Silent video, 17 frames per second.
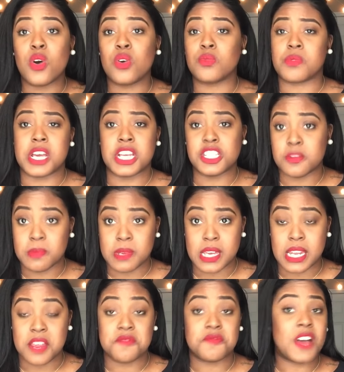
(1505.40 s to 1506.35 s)

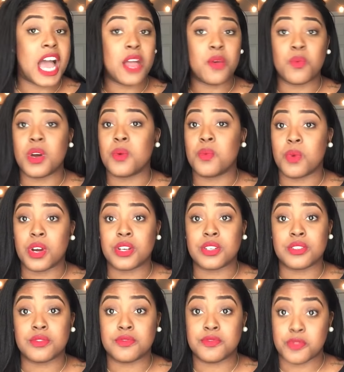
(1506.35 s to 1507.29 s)
regimen and find what
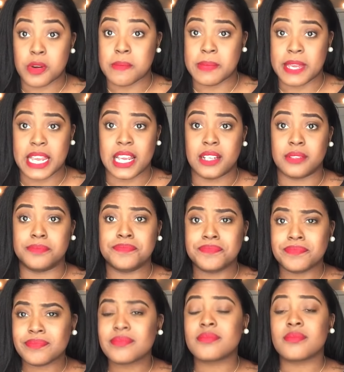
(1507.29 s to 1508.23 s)
worked for me.
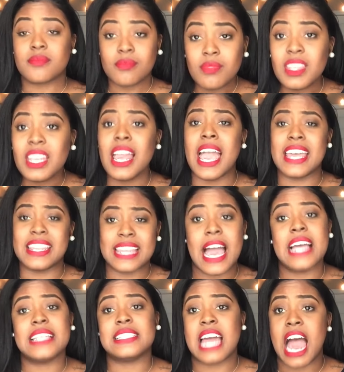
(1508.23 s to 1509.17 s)
and
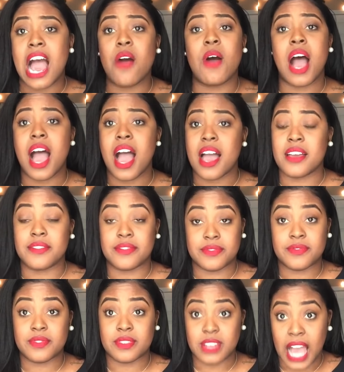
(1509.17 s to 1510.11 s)
that's how
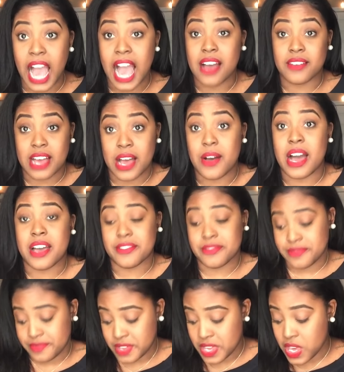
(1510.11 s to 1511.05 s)
I've
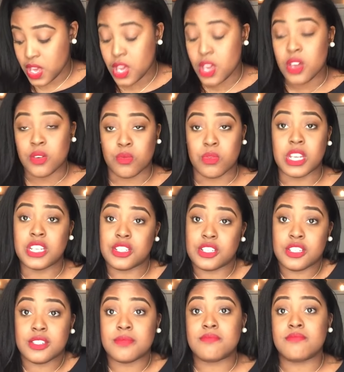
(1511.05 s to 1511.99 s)

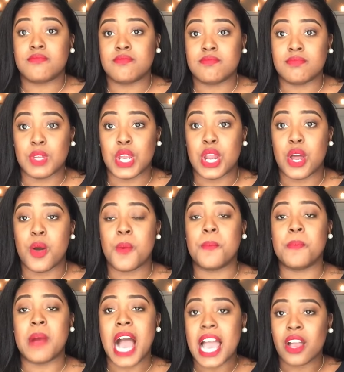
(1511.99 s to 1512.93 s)
reached, you know,
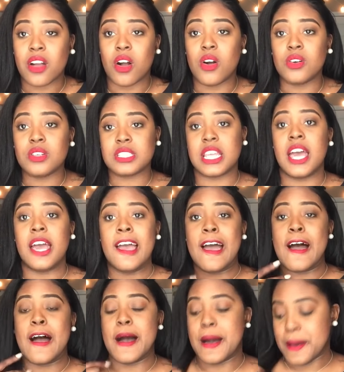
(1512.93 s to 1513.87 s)
my goals.
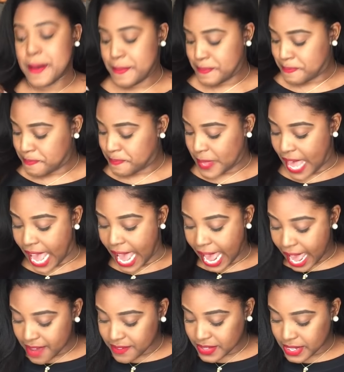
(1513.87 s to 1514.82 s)
I
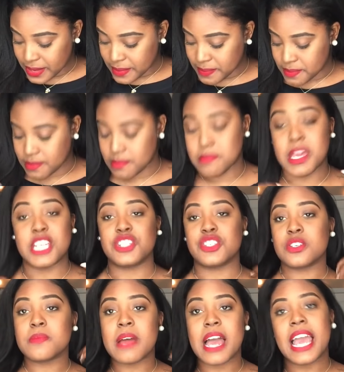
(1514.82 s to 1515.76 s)
haven't
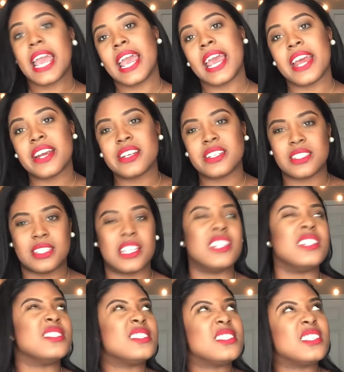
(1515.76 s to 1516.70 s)
measured my hair
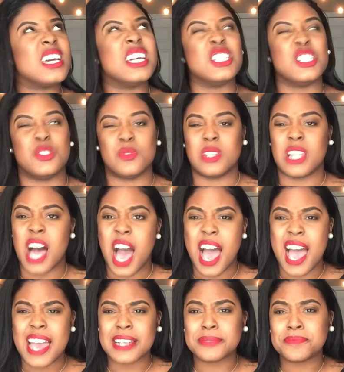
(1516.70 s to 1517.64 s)
since
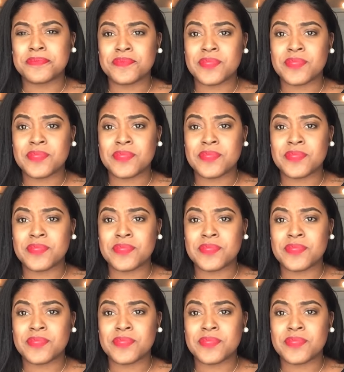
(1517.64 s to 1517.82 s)
July.